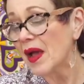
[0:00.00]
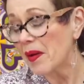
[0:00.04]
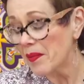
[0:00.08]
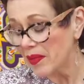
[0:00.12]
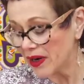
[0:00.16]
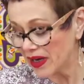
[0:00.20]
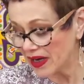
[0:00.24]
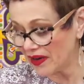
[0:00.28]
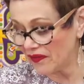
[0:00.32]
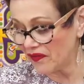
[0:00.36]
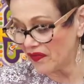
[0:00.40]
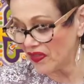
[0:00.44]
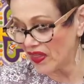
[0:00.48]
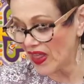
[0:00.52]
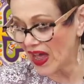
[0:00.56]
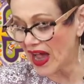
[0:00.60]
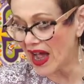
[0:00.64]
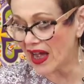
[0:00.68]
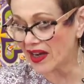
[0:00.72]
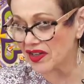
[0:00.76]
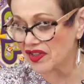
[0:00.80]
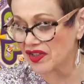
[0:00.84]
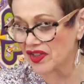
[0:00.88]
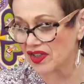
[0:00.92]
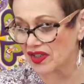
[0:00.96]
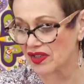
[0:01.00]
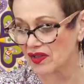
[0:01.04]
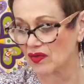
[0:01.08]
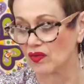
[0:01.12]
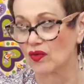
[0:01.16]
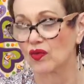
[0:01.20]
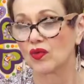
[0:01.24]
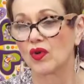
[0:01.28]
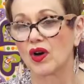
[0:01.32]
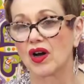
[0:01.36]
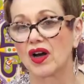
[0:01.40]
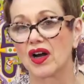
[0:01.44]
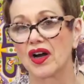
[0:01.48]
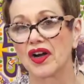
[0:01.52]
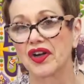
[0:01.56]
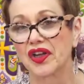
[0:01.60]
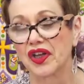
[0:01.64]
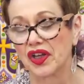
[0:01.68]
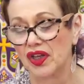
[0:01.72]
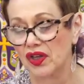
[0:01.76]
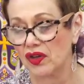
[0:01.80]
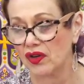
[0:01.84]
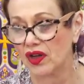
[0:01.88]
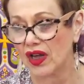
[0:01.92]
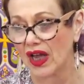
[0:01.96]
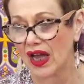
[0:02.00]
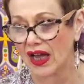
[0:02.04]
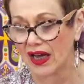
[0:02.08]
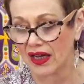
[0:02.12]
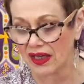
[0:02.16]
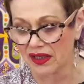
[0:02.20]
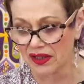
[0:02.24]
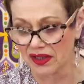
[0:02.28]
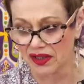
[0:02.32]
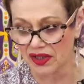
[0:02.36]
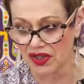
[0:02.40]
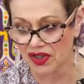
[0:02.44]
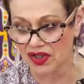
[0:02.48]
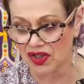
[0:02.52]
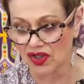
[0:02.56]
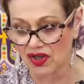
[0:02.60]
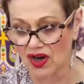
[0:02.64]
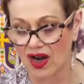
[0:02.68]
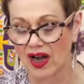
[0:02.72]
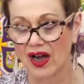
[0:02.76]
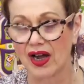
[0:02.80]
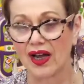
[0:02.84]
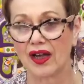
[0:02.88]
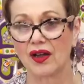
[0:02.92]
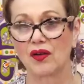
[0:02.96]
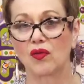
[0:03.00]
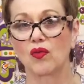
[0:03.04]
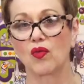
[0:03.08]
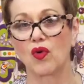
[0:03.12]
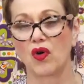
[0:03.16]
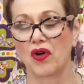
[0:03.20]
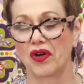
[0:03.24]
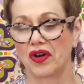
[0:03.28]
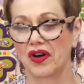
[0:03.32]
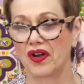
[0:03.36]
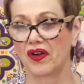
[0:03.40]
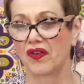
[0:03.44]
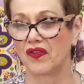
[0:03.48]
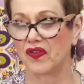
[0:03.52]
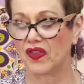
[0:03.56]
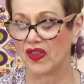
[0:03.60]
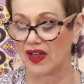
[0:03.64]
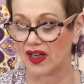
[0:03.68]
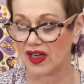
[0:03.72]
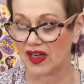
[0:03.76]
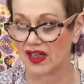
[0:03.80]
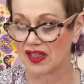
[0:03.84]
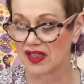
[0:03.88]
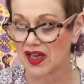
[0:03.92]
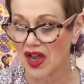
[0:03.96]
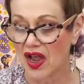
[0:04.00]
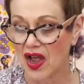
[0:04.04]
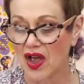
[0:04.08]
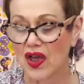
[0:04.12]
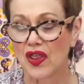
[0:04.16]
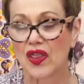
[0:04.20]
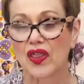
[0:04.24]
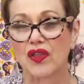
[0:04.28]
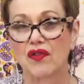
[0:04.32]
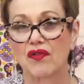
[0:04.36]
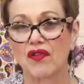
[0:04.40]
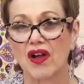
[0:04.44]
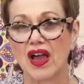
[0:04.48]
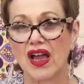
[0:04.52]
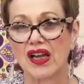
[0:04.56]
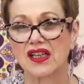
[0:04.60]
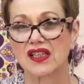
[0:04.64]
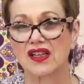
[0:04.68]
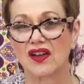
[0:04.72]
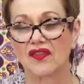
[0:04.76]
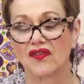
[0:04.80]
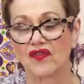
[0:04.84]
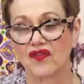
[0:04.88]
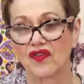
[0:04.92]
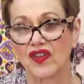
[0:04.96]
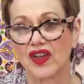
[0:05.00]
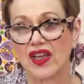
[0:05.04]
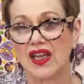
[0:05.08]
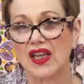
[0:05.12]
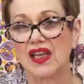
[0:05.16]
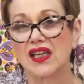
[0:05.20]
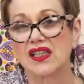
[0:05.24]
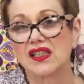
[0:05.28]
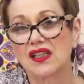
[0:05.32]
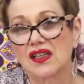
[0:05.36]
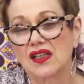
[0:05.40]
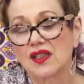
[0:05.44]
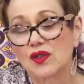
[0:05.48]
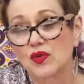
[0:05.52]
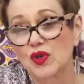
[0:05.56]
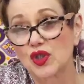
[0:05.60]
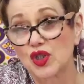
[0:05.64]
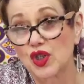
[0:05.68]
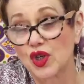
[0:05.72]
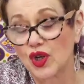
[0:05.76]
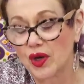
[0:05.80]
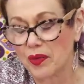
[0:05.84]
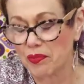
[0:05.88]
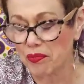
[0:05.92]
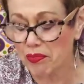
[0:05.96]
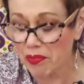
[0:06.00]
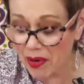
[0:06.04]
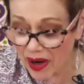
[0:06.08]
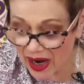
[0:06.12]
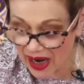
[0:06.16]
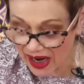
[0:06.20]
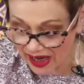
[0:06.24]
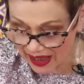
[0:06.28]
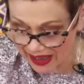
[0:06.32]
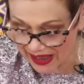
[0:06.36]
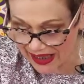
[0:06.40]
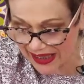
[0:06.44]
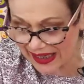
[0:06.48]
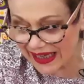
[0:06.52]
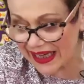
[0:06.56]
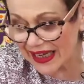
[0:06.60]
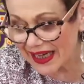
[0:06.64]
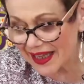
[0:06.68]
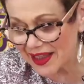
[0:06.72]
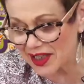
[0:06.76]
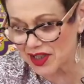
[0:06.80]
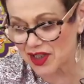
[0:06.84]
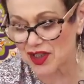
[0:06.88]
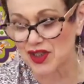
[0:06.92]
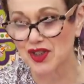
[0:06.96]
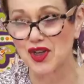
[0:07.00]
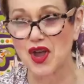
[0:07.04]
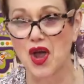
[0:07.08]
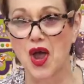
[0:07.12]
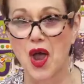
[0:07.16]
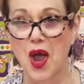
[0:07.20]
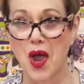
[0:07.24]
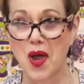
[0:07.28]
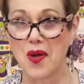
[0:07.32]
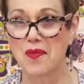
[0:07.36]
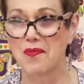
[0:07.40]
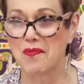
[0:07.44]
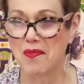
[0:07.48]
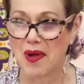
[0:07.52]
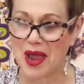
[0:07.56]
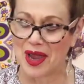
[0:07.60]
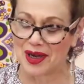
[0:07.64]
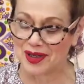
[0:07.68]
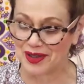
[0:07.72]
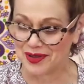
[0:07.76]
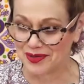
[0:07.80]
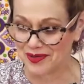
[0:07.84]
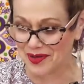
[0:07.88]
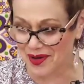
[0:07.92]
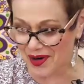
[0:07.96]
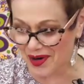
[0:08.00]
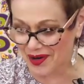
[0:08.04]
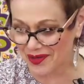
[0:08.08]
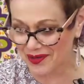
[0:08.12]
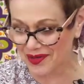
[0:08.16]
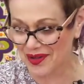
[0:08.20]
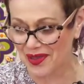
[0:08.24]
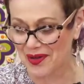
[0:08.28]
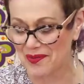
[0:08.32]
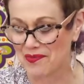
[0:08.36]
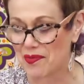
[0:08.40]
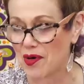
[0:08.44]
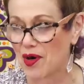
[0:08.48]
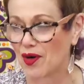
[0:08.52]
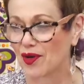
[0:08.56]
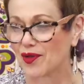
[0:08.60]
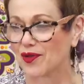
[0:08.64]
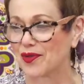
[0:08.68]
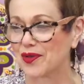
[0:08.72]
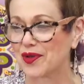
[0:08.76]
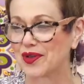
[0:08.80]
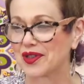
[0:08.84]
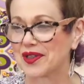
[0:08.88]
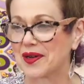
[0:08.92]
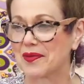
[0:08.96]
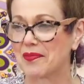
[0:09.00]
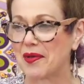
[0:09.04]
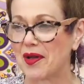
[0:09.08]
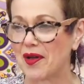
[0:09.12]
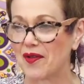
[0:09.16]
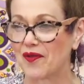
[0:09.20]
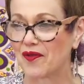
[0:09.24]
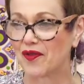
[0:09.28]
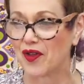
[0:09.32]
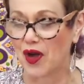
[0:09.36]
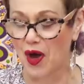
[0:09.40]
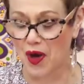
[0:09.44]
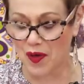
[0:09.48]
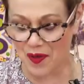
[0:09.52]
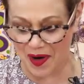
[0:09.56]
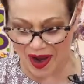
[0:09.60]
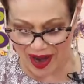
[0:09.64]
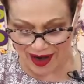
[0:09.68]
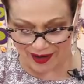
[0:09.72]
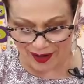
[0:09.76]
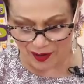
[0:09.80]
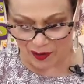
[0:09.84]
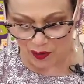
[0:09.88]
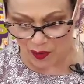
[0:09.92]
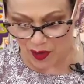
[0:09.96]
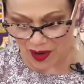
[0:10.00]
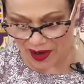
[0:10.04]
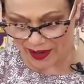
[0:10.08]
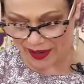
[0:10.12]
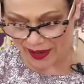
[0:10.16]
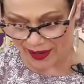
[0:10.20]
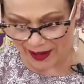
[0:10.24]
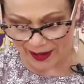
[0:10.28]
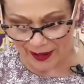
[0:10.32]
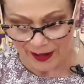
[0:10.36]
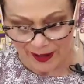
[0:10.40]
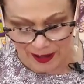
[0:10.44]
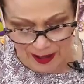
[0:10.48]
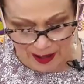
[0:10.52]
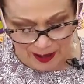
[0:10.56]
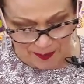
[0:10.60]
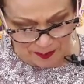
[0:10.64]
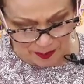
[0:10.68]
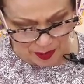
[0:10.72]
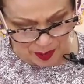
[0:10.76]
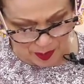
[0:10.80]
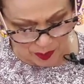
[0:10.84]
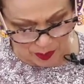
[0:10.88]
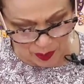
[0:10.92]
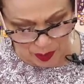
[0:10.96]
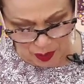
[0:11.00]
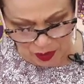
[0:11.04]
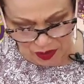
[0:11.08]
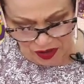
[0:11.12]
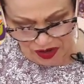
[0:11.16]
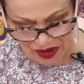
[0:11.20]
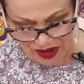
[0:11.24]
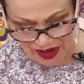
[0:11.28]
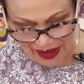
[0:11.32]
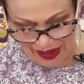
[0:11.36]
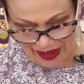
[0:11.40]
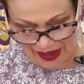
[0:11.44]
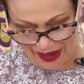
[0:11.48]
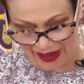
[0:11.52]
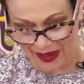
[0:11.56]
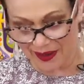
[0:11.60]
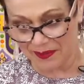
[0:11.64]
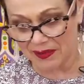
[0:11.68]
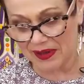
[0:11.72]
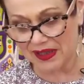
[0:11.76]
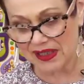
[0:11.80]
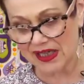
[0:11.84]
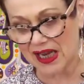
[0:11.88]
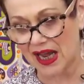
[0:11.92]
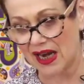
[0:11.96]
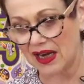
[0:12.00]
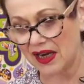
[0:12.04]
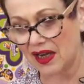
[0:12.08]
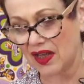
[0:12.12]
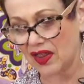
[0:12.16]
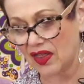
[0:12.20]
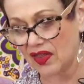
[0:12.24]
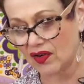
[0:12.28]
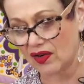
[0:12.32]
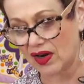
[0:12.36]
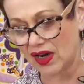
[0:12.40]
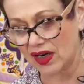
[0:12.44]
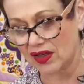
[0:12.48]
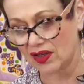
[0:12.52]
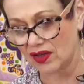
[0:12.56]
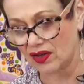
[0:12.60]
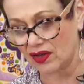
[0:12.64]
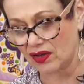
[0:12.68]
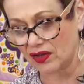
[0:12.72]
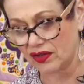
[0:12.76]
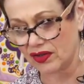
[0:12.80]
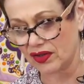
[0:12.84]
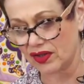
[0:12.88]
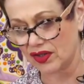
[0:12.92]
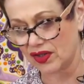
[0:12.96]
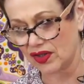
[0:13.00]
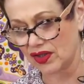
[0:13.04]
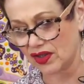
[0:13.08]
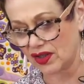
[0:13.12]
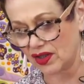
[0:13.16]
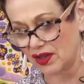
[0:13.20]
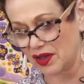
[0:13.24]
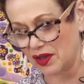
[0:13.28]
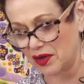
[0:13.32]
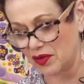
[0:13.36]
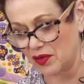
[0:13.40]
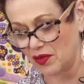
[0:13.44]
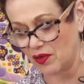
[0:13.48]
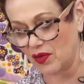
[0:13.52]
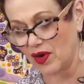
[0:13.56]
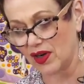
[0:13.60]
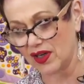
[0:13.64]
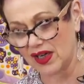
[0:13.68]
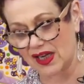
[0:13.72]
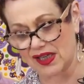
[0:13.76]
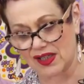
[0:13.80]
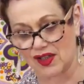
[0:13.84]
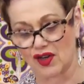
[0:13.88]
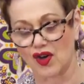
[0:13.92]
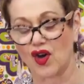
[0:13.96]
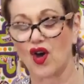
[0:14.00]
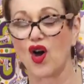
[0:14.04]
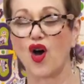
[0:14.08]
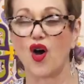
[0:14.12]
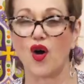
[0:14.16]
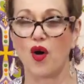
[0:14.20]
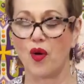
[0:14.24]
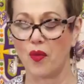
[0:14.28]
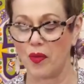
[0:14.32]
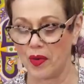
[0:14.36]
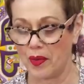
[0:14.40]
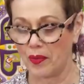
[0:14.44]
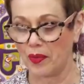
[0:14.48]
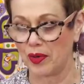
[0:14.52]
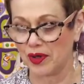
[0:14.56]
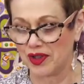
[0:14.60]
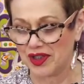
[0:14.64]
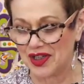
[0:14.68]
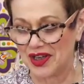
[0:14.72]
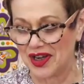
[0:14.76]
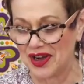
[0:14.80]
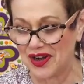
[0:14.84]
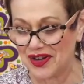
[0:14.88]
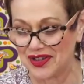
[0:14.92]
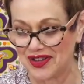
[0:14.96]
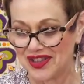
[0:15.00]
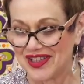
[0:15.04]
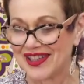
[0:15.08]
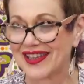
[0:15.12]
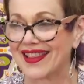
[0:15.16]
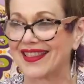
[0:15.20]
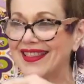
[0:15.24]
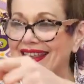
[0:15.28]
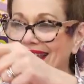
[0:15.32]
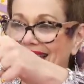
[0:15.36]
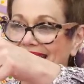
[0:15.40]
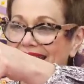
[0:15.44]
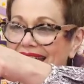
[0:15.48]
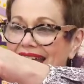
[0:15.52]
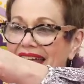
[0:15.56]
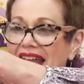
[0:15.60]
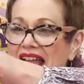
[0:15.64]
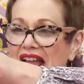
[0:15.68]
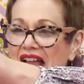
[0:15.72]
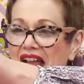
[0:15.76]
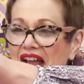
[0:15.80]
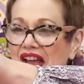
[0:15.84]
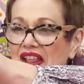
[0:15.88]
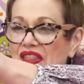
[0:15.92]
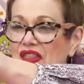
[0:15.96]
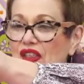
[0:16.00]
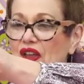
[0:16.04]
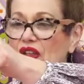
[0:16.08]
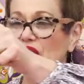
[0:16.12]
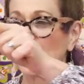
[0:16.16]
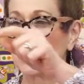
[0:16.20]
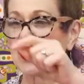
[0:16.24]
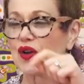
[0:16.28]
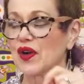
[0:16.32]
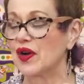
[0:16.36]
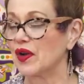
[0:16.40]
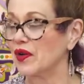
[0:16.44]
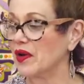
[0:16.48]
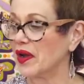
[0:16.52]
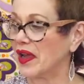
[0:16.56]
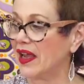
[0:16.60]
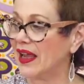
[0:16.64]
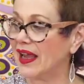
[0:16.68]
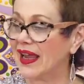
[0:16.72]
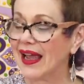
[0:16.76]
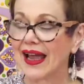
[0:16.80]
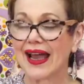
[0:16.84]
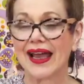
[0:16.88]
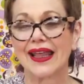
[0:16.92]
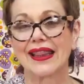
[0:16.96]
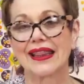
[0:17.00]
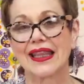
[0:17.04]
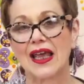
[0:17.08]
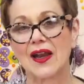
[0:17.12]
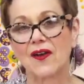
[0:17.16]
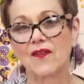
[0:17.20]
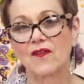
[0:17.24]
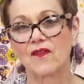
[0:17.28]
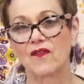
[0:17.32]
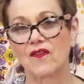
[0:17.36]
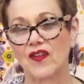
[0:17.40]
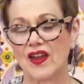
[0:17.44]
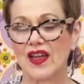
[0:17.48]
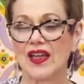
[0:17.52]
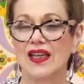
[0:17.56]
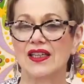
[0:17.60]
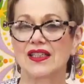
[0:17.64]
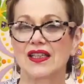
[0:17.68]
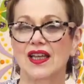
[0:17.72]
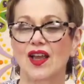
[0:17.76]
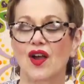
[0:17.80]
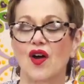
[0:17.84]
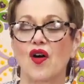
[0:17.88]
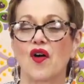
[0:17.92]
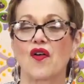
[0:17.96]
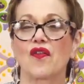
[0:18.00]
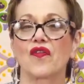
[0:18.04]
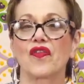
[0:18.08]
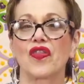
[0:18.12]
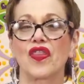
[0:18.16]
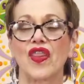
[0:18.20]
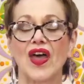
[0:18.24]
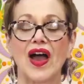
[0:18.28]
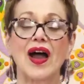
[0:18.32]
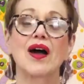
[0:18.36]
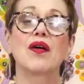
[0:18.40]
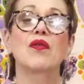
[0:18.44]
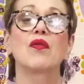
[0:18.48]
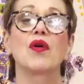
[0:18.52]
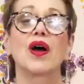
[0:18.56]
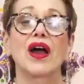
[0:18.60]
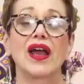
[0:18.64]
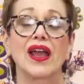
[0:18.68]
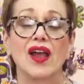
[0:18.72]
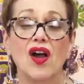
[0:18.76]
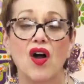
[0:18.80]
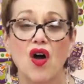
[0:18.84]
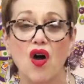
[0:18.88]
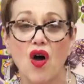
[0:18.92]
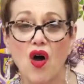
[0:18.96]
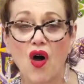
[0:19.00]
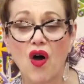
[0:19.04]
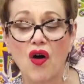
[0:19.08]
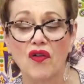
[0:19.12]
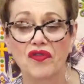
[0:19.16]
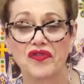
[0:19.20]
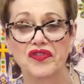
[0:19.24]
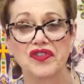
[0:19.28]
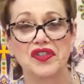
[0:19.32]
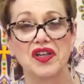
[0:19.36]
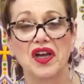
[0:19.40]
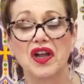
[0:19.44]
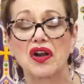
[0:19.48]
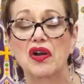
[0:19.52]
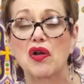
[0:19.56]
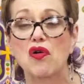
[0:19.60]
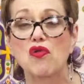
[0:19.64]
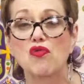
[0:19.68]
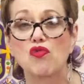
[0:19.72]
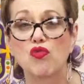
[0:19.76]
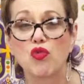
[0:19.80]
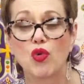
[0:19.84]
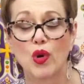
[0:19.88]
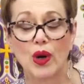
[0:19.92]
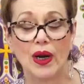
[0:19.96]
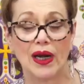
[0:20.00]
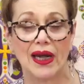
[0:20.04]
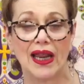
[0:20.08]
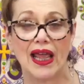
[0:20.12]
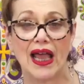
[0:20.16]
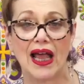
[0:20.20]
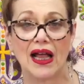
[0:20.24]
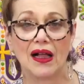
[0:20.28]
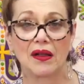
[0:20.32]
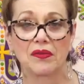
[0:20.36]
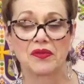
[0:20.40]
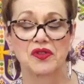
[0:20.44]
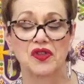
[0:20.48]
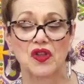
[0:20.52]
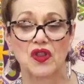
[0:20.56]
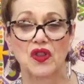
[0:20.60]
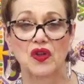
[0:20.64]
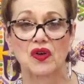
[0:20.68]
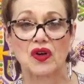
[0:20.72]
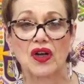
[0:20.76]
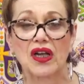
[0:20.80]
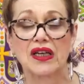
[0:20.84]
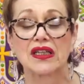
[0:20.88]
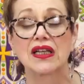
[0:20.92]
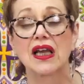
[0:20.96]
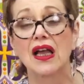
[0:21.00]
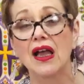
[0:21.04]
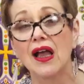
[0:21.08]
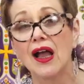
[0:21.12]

But if that doesn't work, you can try one of these thread feeders, which you can buy. Clearly this is a homemade one with a block of wood and a bit of coat hanger wire, but putting the metallic thread onto, well, it hasn't got a hole, but putting it onto there and then through here and then feeding it off that way often really helps the thread